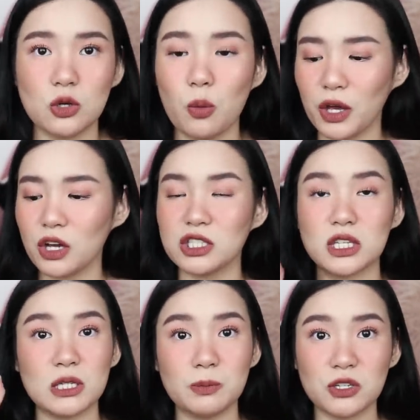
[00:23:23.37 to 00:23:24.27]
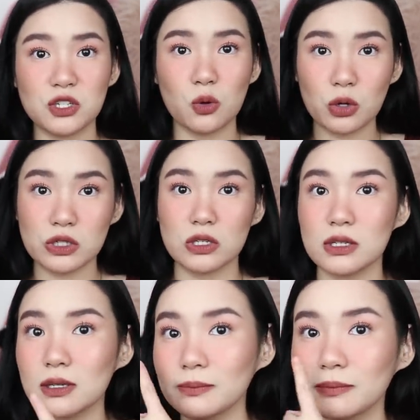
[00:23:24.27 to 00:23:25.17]
Oh my gosh, this blush is
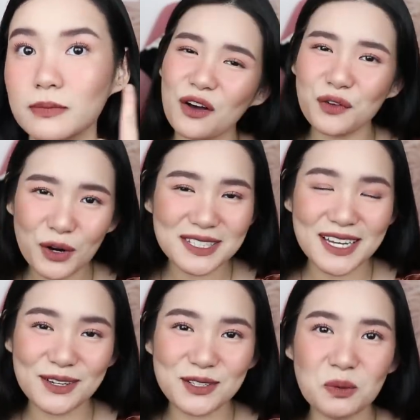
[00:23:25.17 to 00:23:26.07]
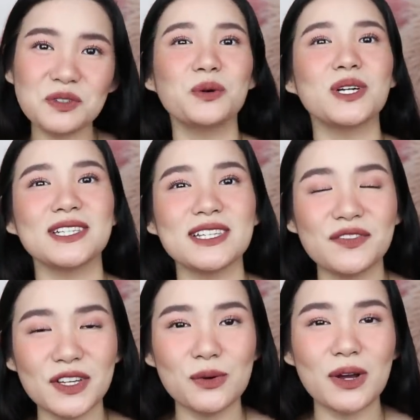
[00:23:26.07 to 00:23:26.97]
gorgeous. Of course, thank you so much for watching this
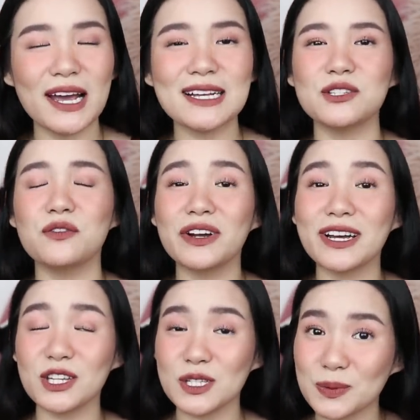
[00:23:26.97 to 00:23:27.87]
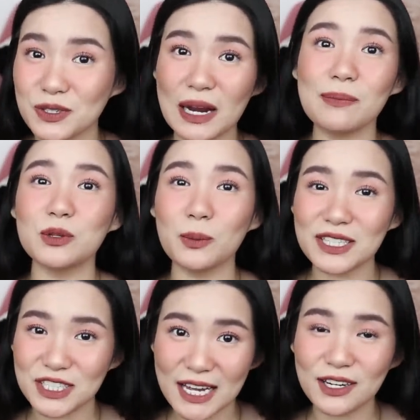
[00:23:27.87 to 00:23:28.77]
video, guys. Don't forget to subscribe to
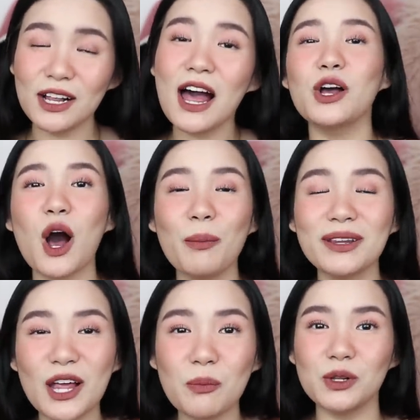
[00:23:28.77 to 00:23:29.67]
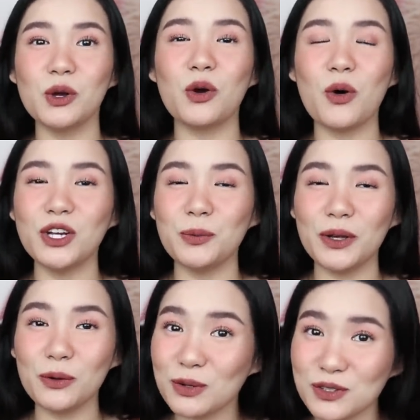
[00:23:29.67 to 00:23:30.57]
my channel. Comment down below kung ano pa
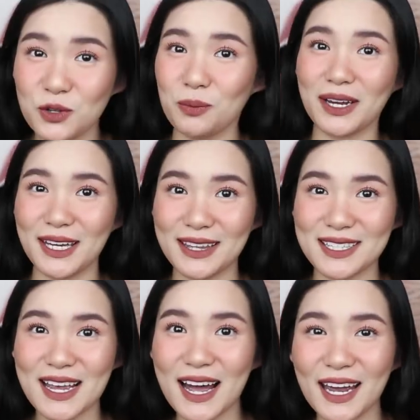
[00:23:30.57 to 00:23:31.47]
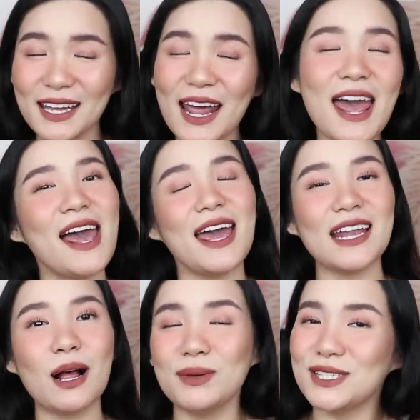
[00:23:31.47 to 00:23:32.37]
yung gusto nyo makita sa akin
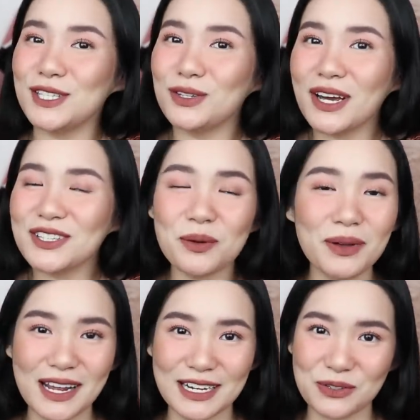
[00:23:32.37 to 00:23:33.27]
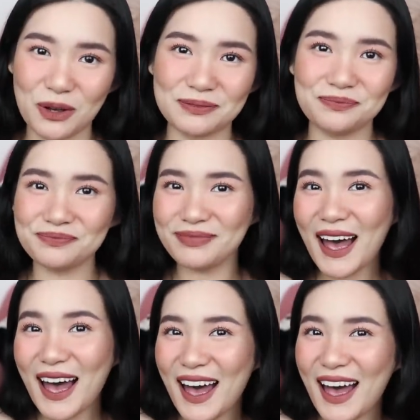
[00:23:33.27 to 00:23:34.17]
and I'll be seeing you guys on my next one.
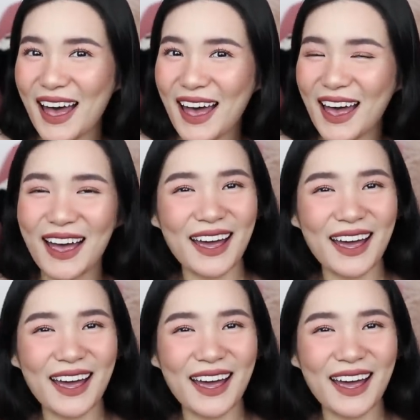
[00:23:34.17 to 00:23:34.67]
Bye!